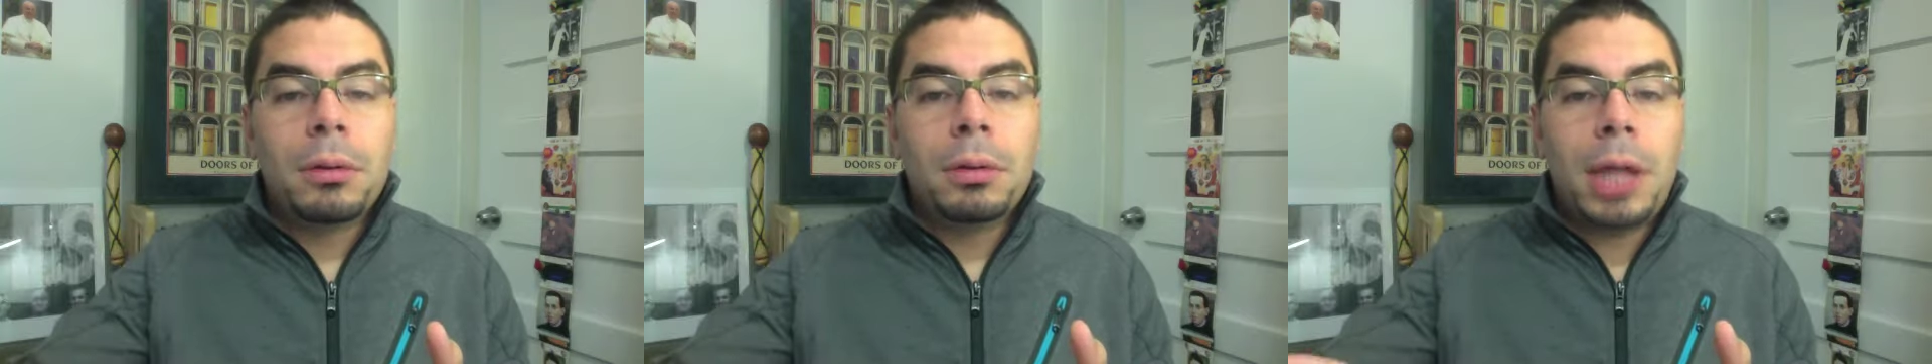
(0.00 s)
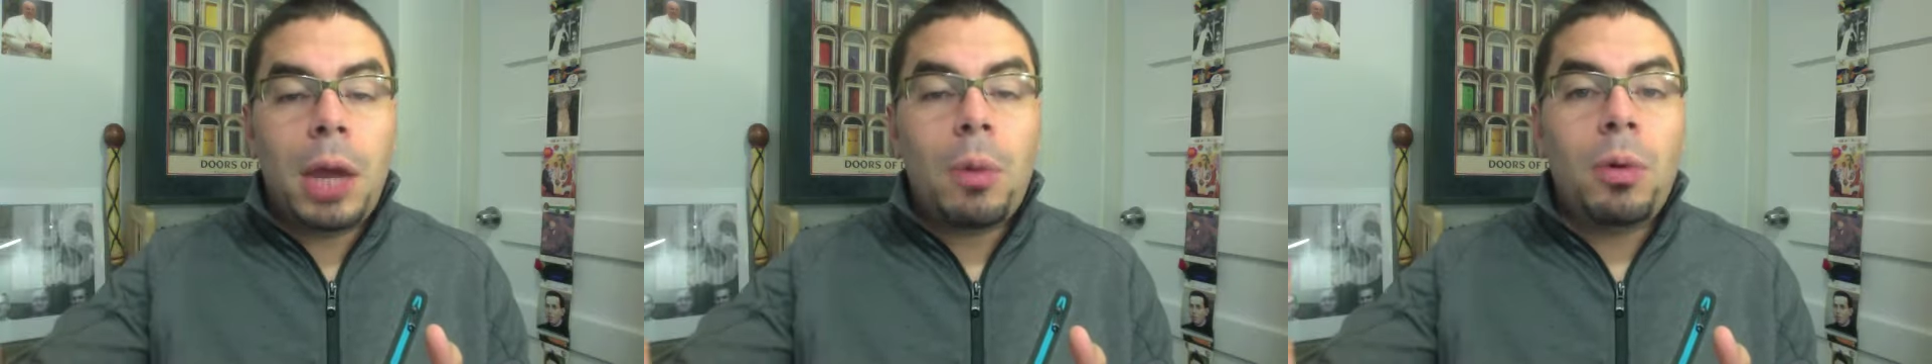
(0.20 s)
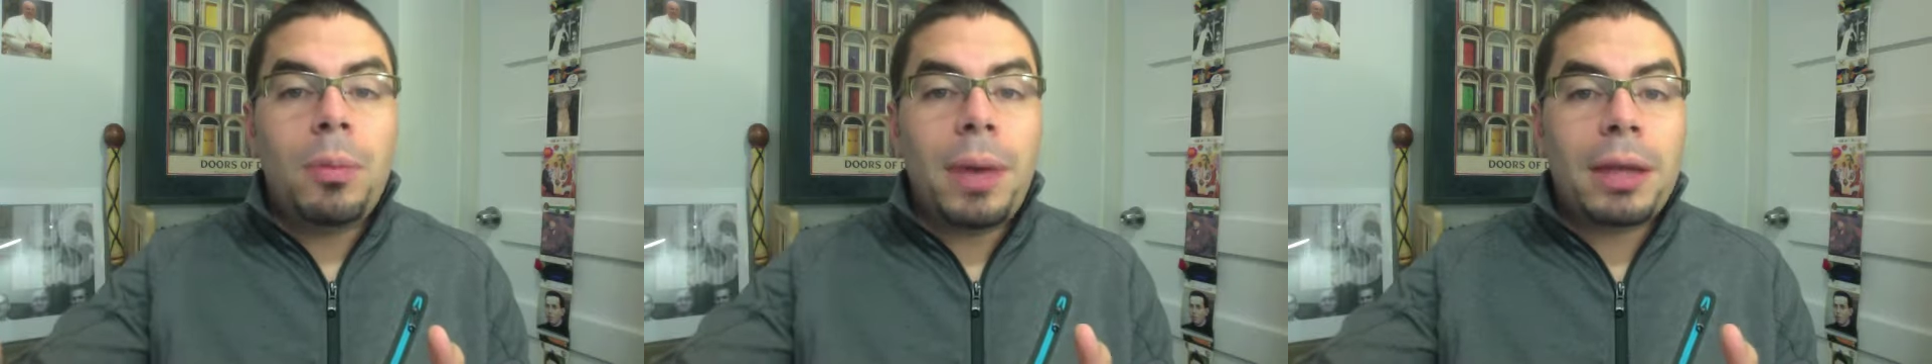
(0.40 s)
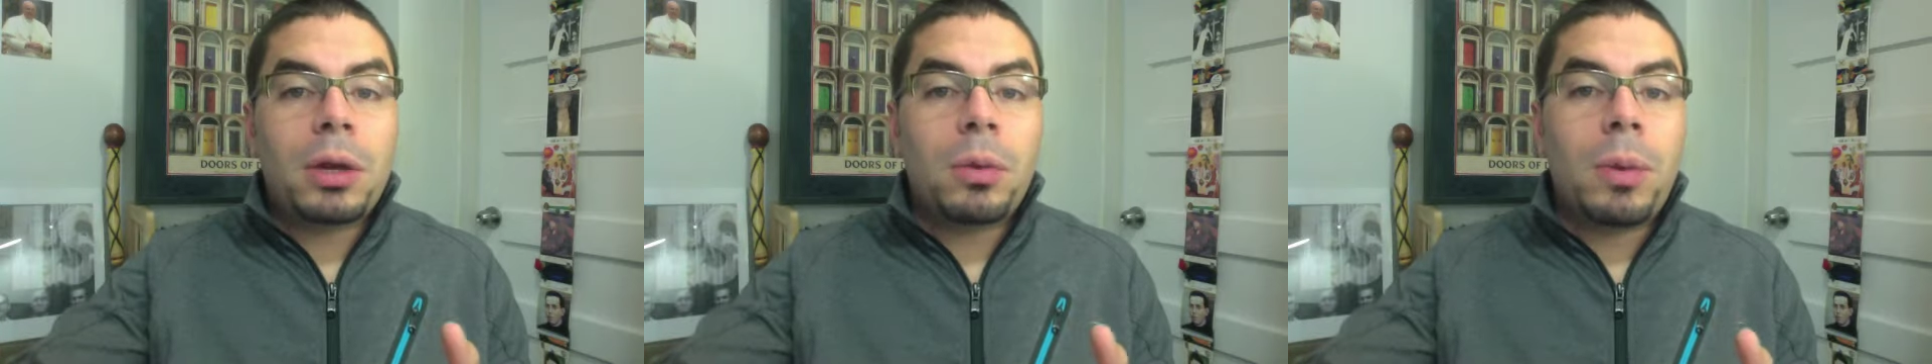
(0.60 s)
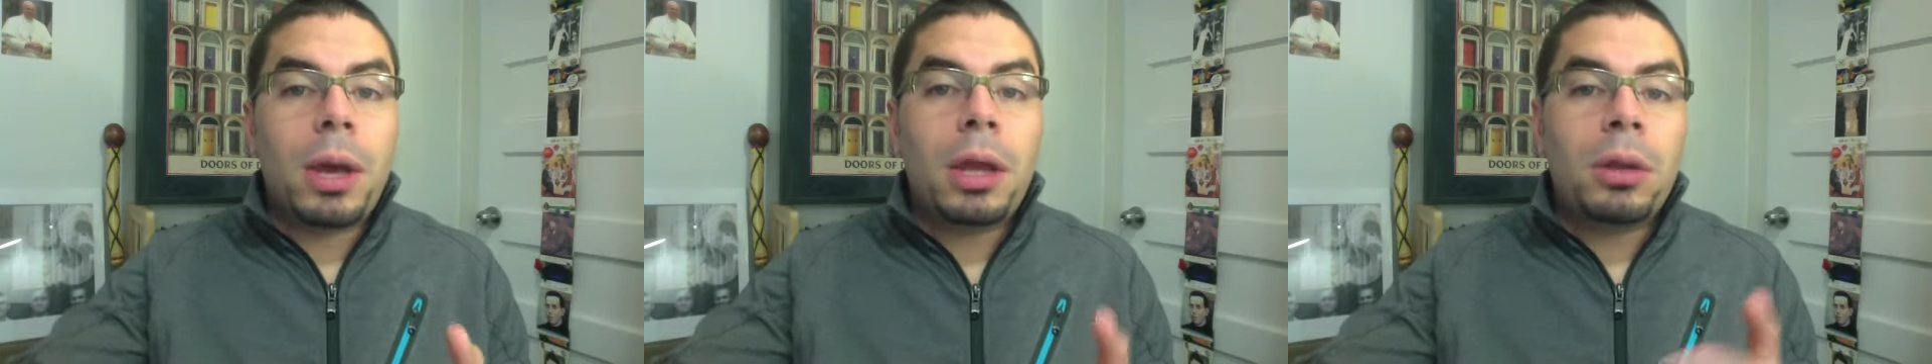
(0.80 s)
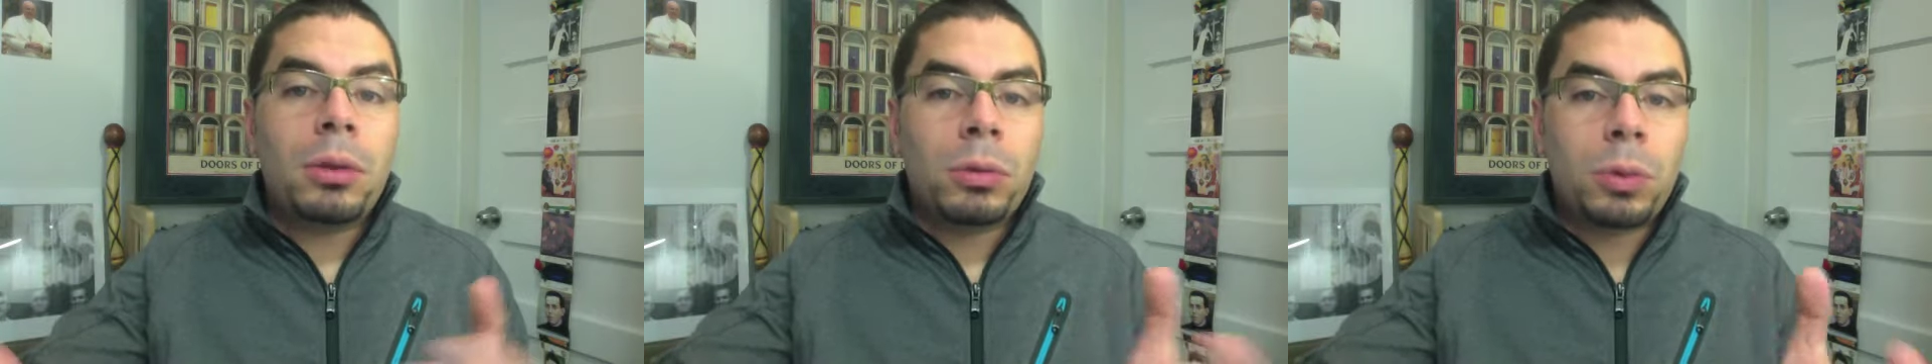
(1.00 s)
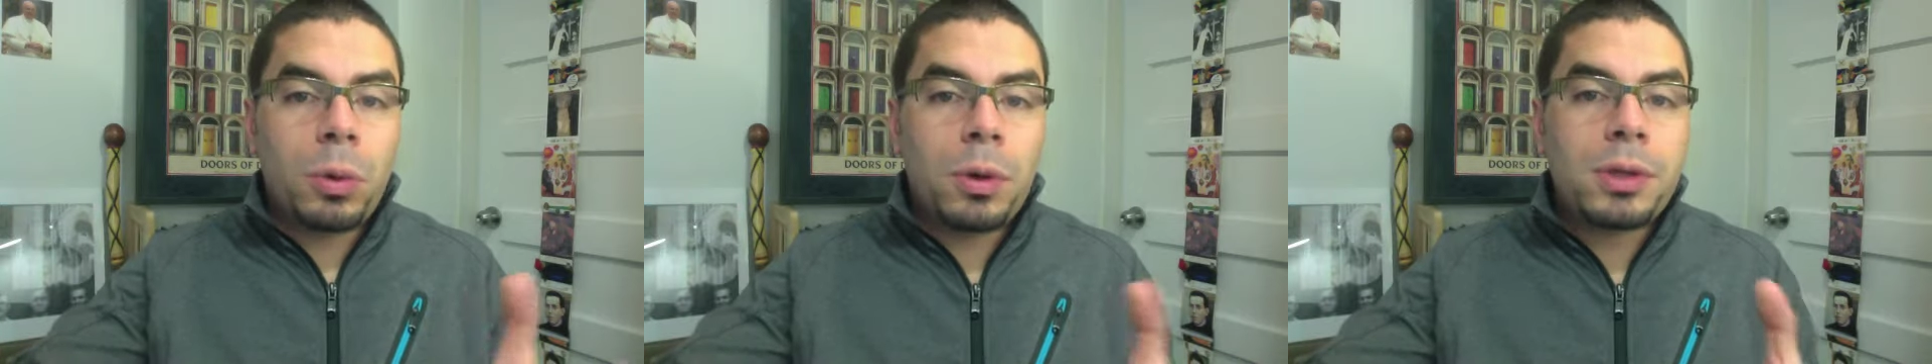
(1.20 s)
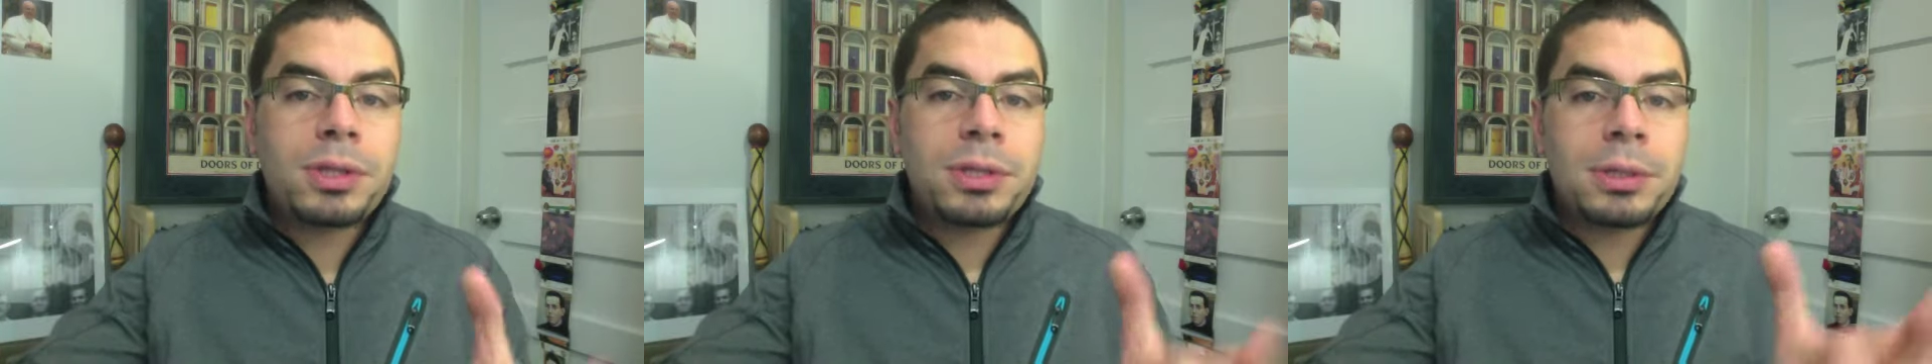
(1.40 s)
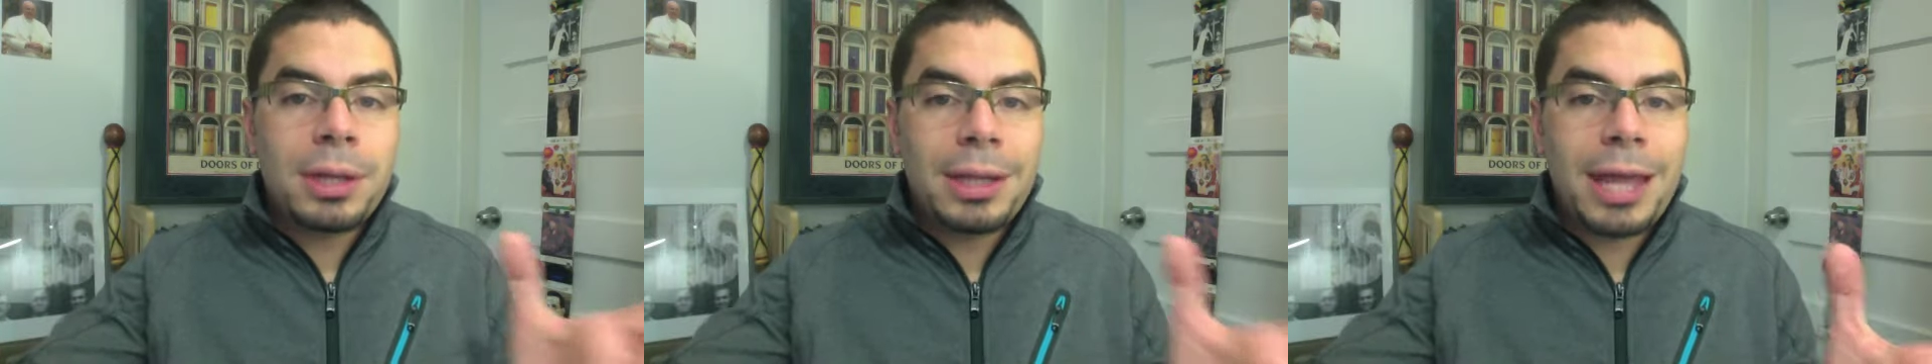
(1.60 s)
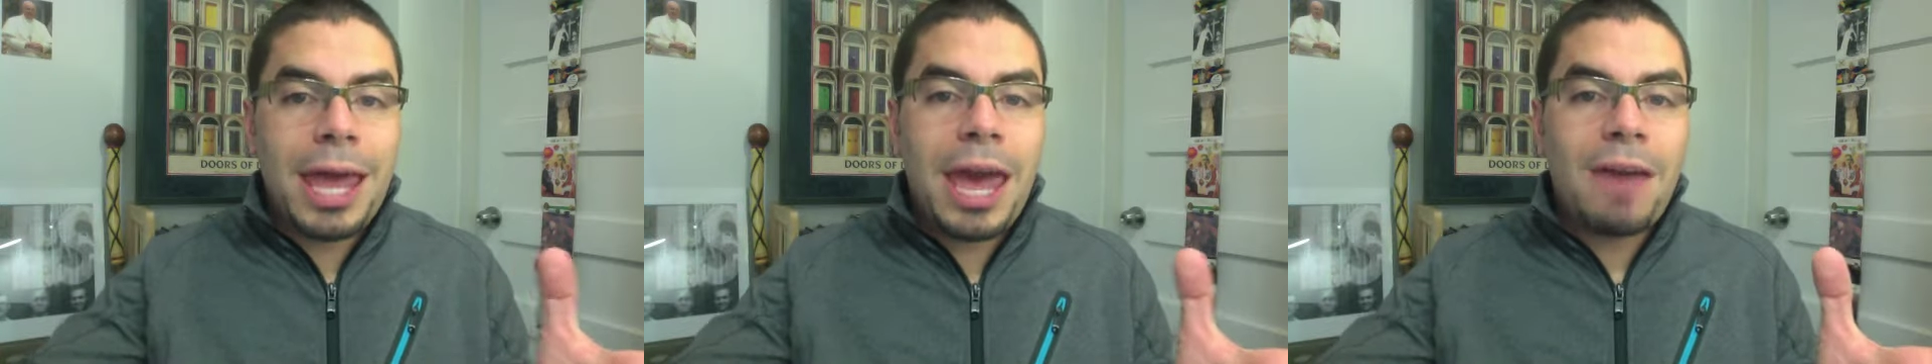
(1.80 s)
They will make their way towards
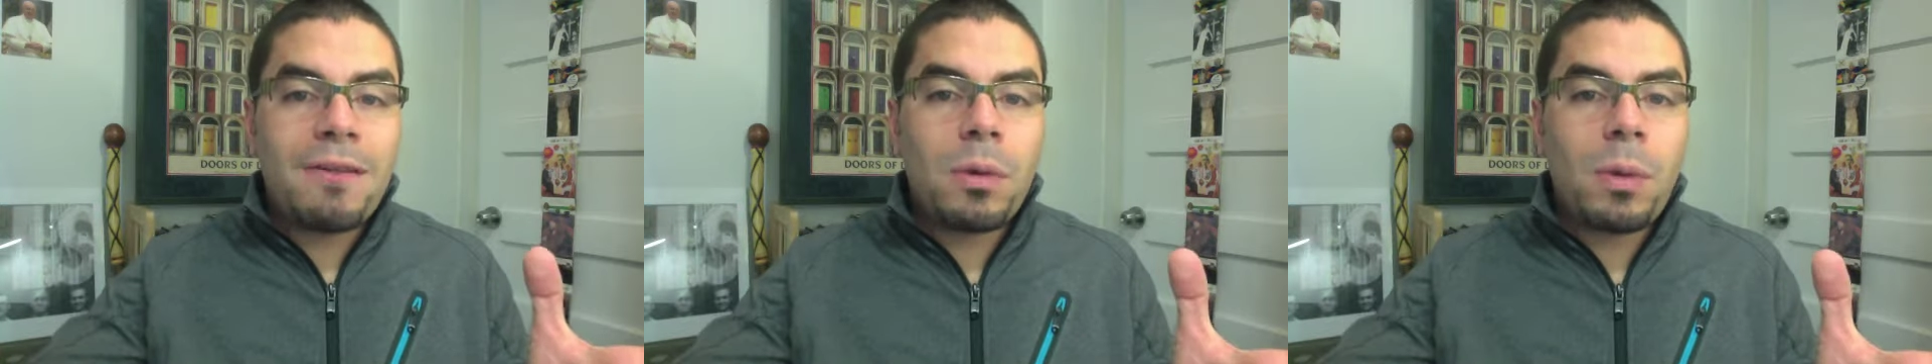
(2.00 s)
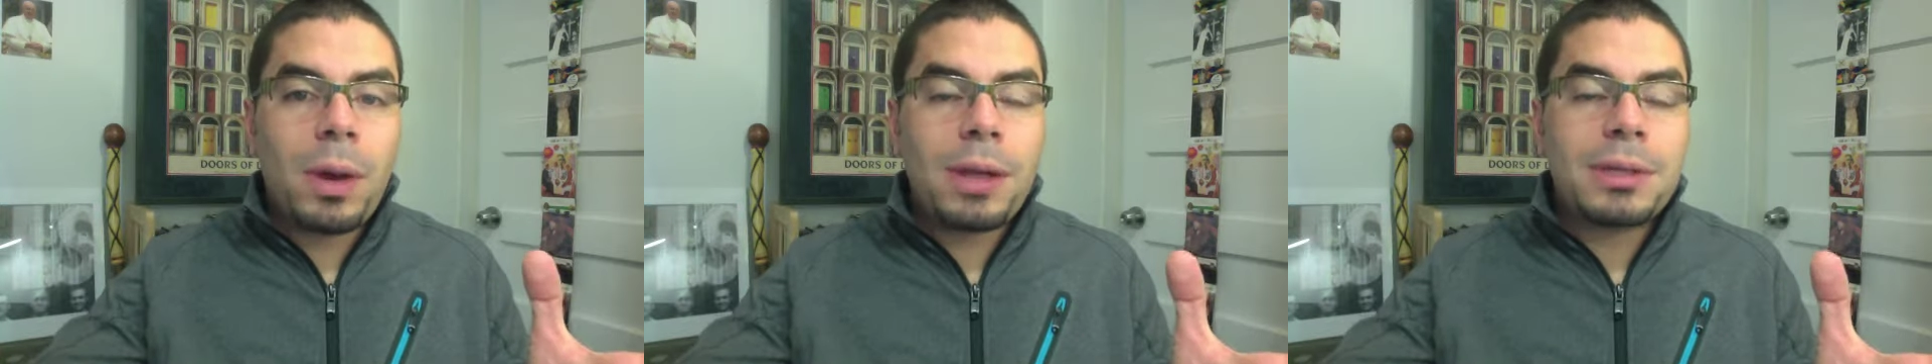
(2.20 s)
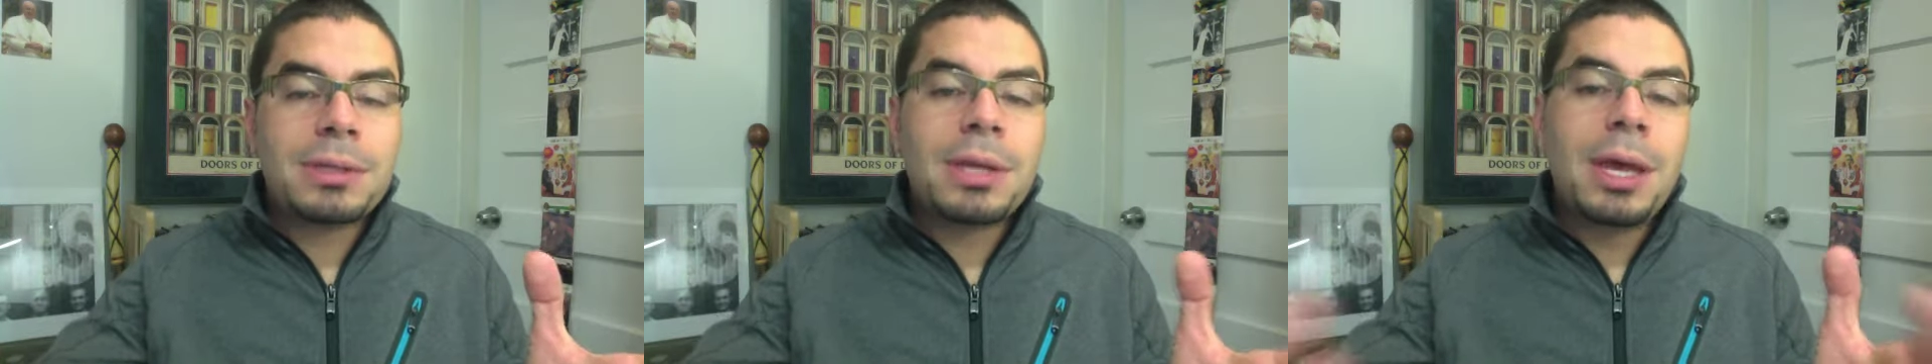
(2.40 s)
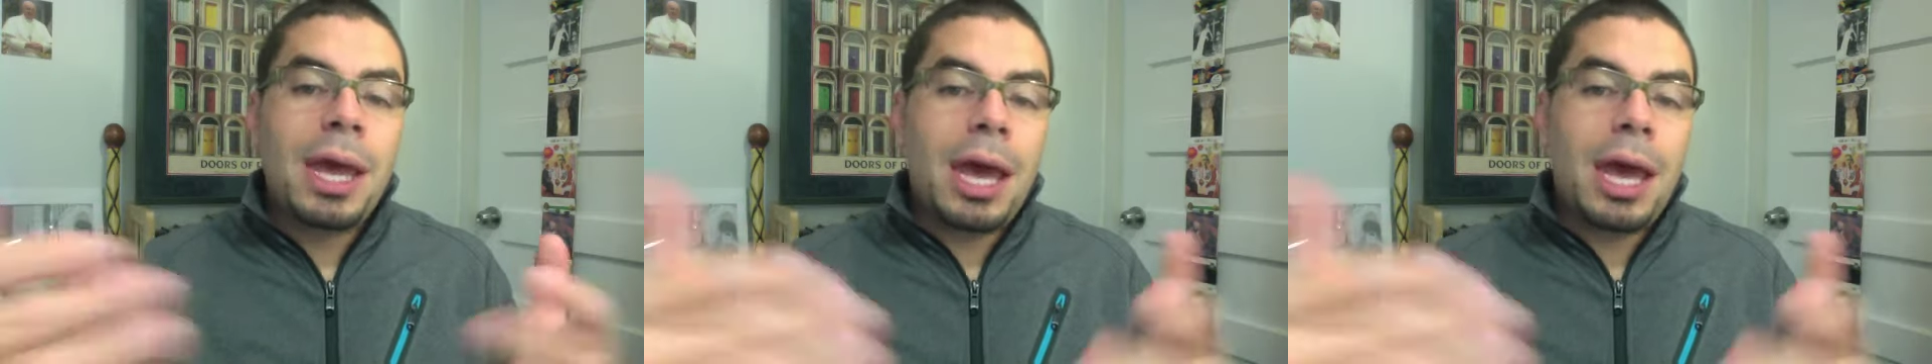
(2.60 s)
the heavy weights.